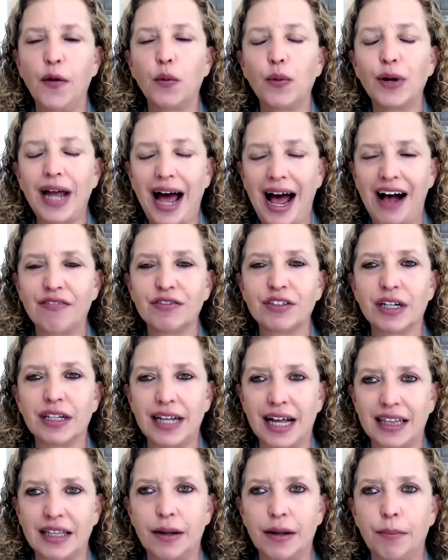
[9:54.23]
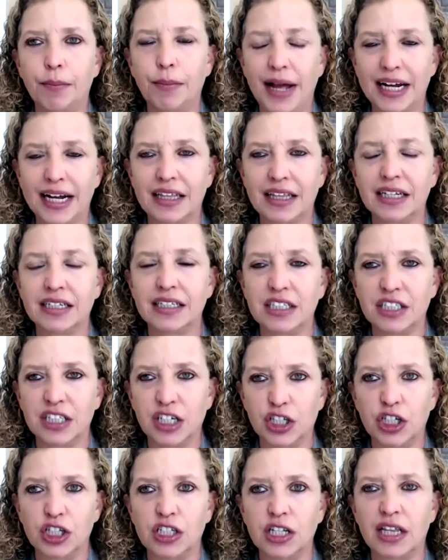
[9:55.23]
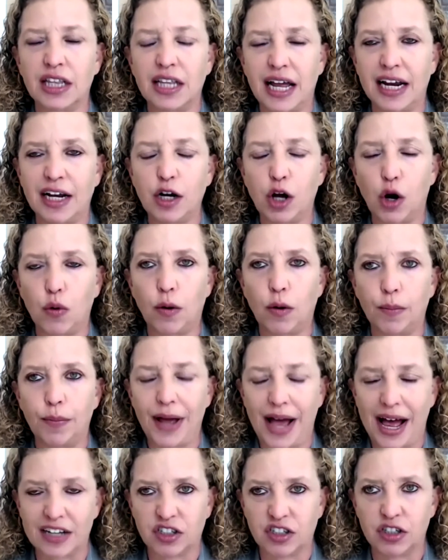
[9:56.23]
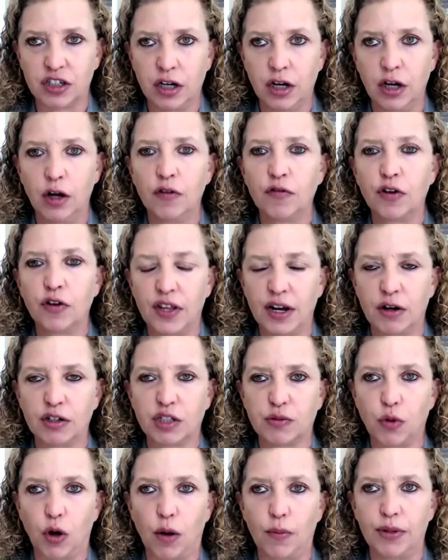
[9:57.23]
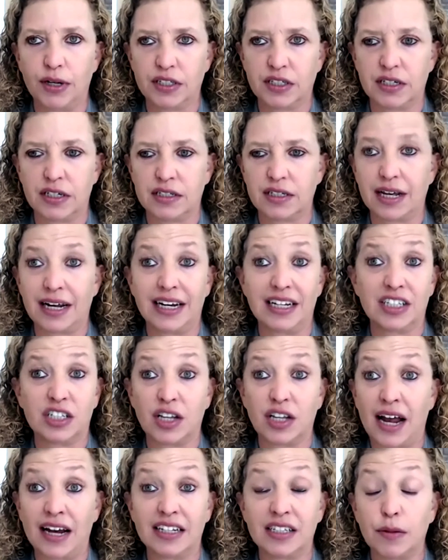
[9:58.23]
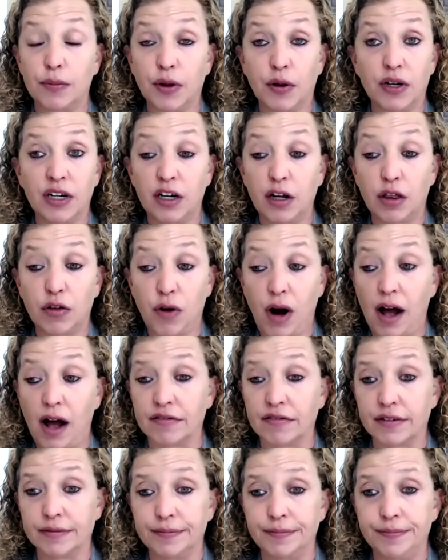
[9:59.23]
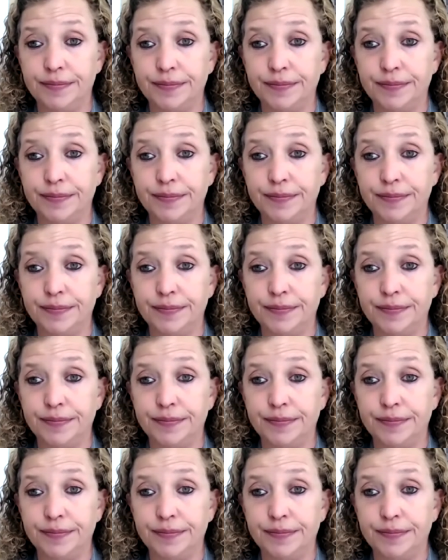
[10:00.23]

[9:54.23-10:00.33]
We have to let them make the decisions that they know are best for their small business and its ability to thrive.